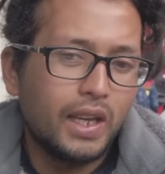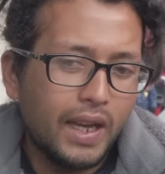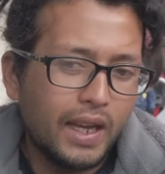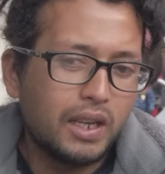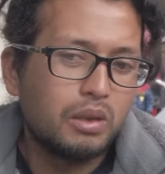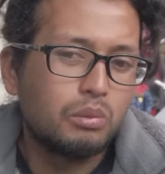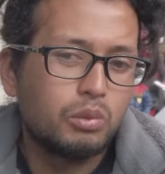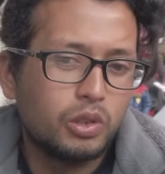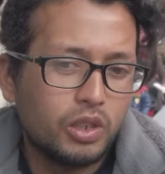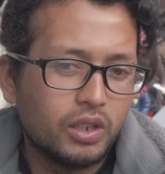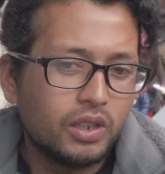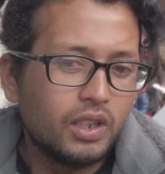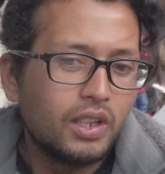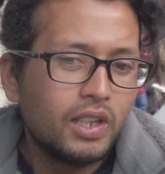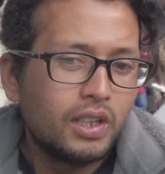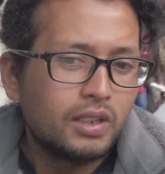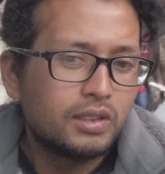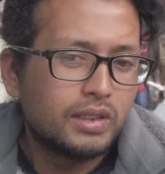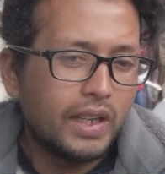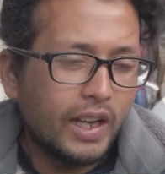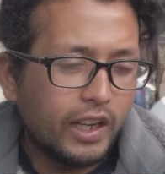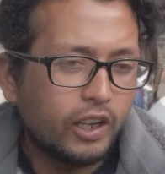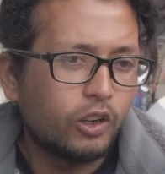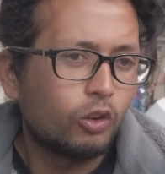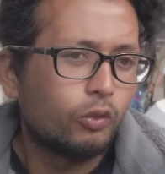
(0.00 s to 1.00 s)
the animal
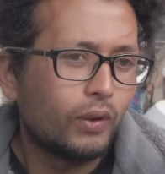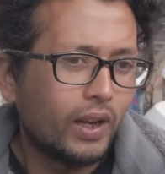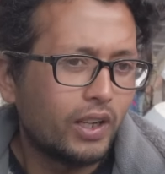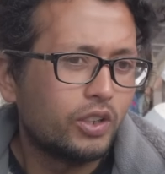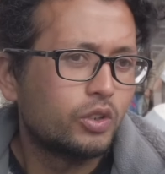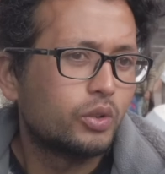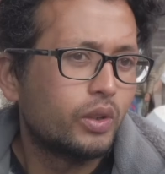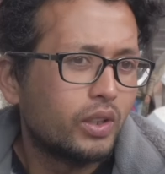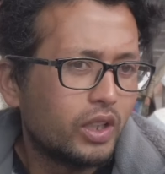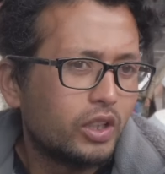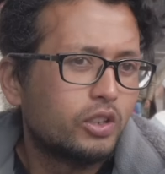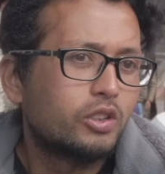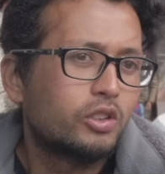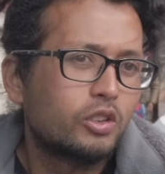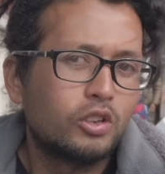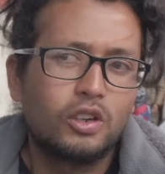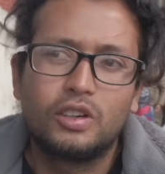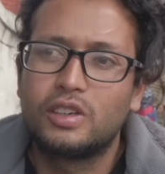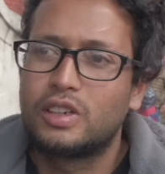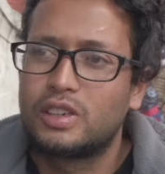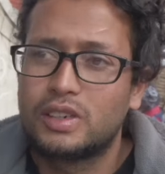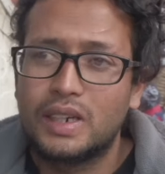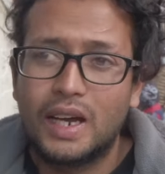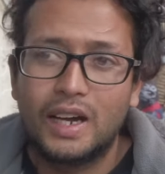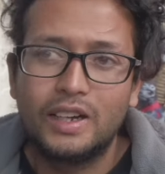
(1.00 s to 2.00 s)
sacrifice tradition
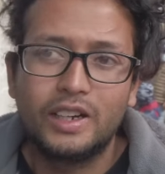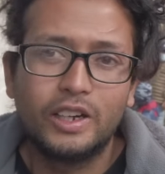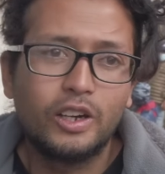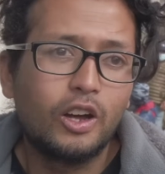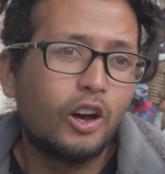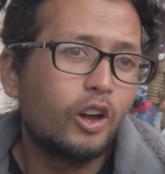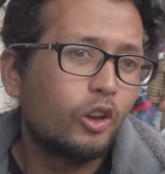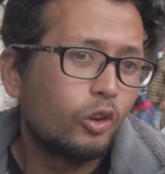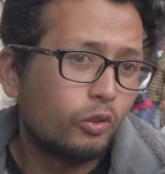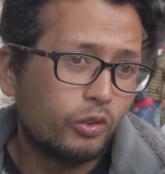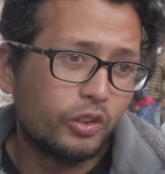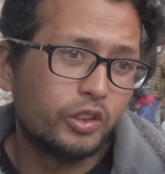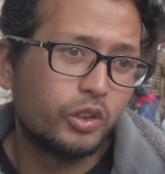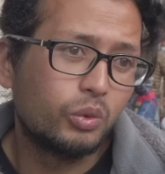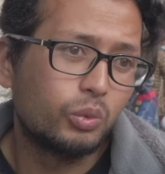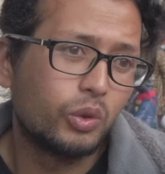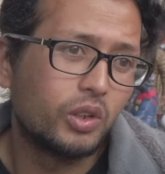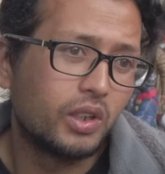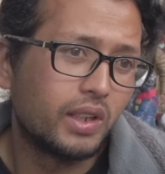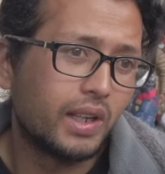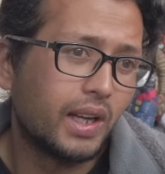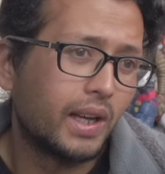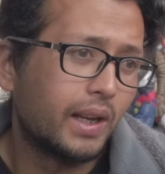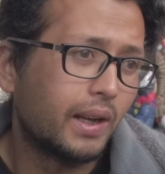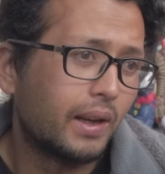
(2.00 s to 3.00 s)
got started all over the
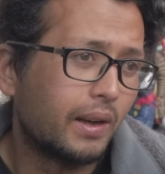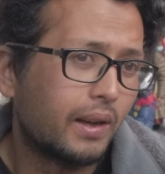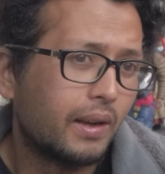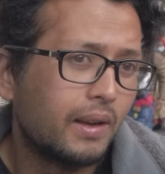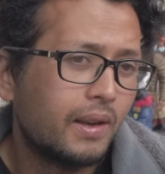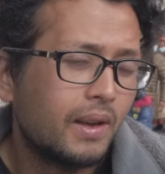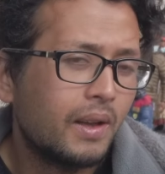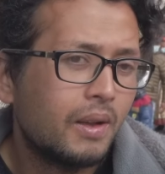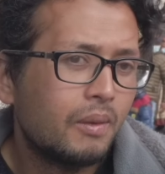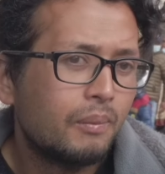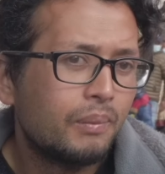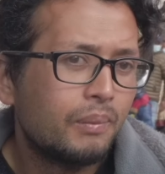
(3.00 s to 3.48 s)
world. And